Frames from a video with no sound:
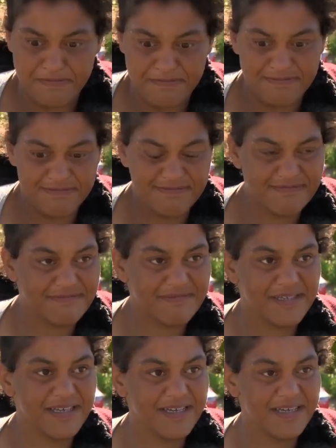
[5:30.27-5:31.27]
How long have you
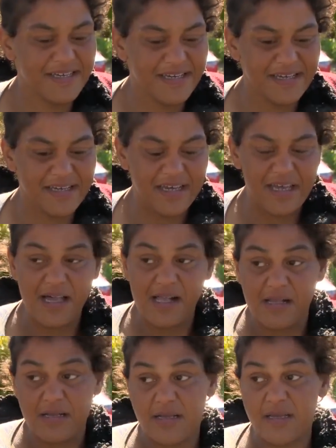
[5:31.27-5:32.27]
been in this area?
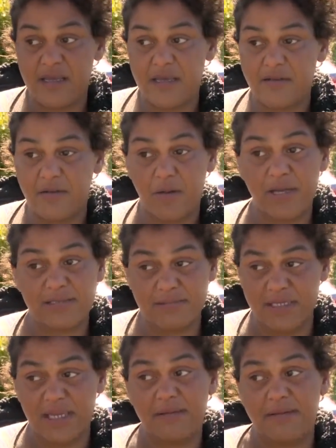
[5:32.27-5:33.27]
Uh, quite
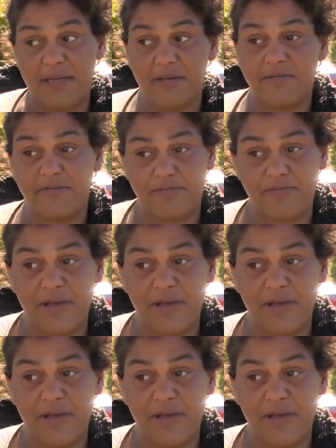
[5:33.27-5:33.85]
some time now.